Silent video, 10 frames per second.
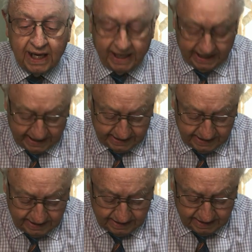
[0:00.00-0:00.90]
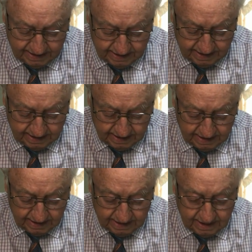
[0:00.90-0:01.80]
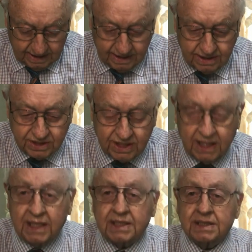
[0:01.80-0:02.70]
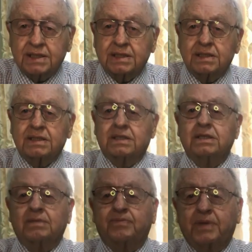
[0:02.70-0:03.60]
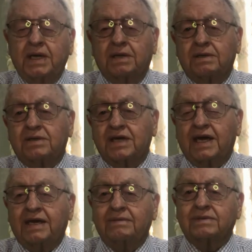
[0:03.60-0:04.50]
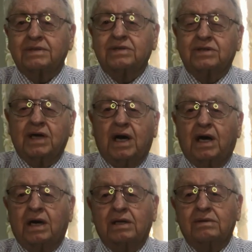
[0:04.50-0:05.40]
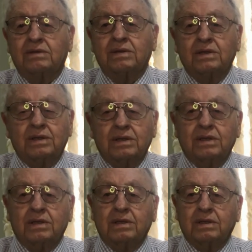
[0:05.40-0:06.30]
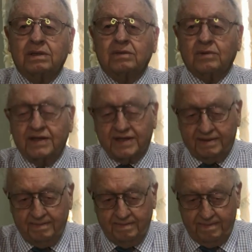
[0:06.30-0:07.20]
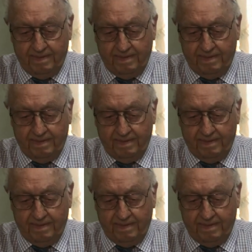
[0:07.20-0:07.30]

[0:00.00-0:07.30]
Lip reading: and Jesus took Peter, James, and John with him